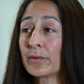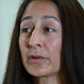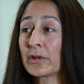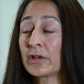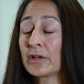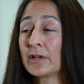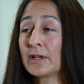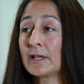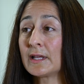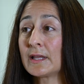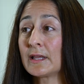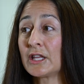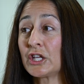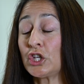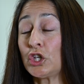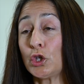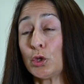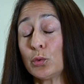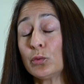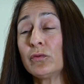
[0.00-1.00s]
the, the
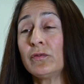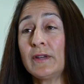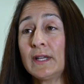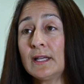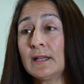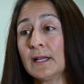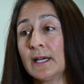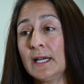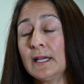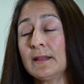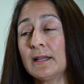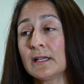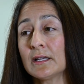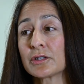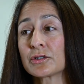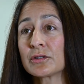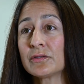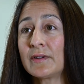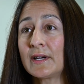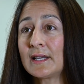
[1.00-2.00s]
UV light, the
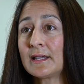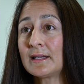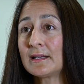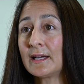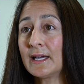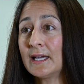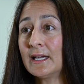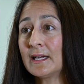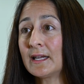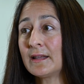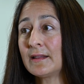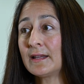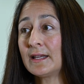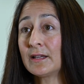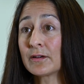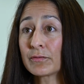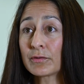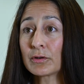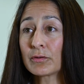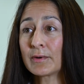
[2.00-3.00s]
ultraviolet light, and the
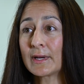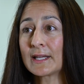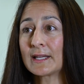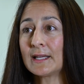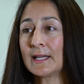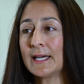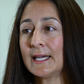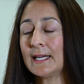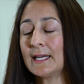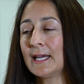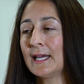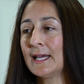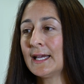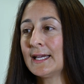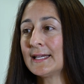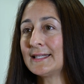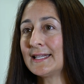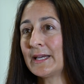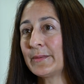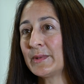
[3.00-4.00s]
infrared light
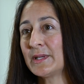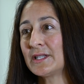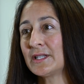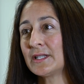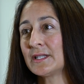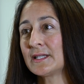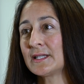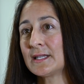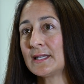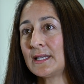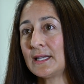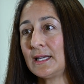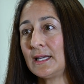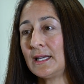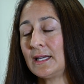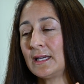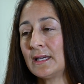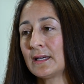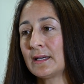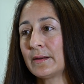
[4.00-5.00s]
damages
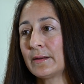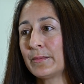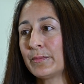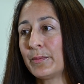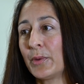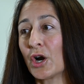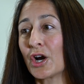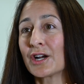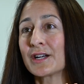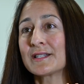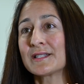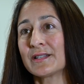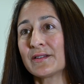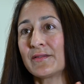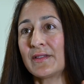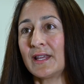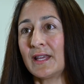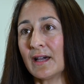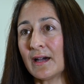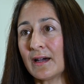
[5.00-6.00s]
the parts
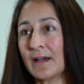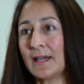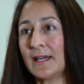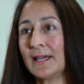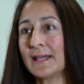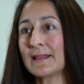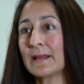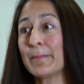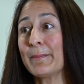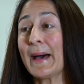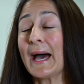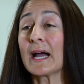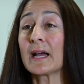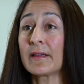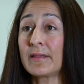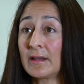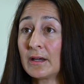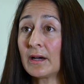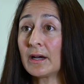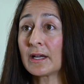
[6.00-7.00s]
of the eye, the back
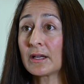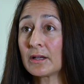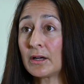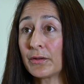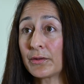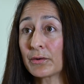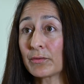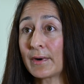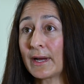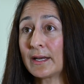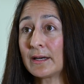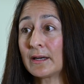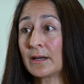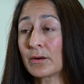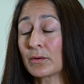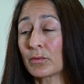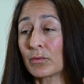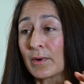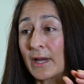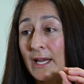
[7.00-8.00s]
of the eye, called the
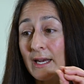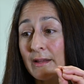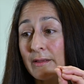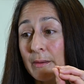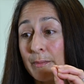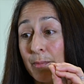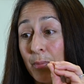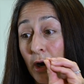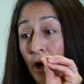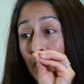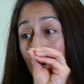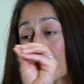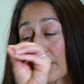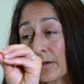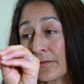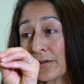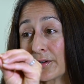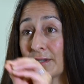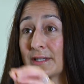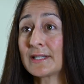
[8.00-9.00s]
retina, right at the part
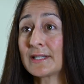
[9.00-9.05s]
of your